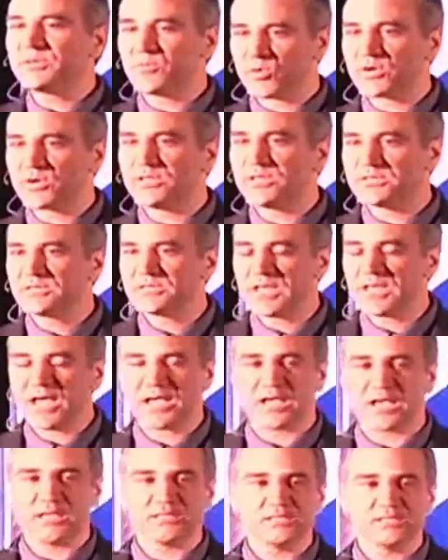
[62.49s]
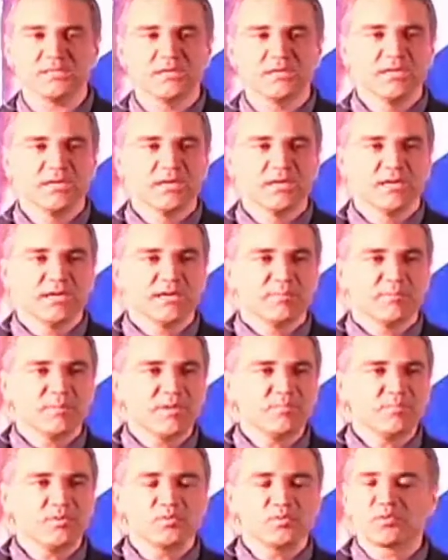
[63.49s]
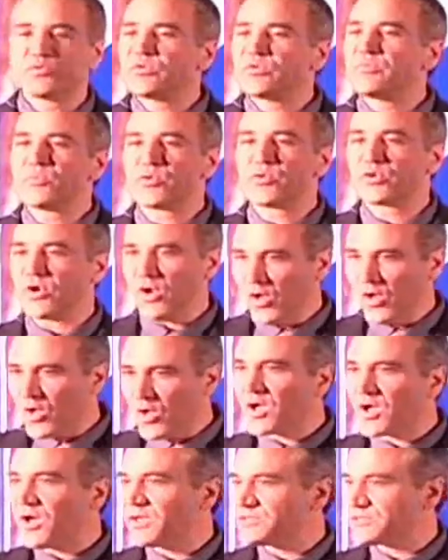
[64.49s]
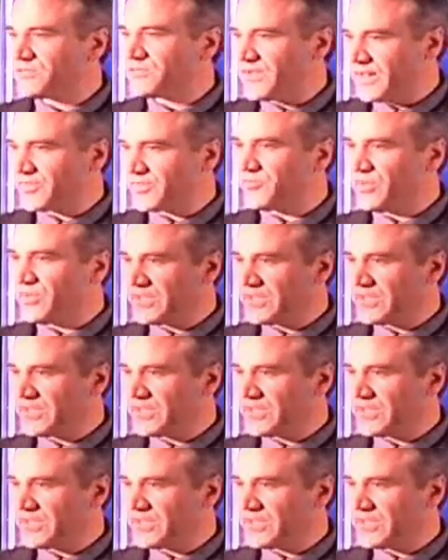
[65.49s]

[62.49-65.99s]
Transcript: a little bit more than 2 decades, people would report all kinds of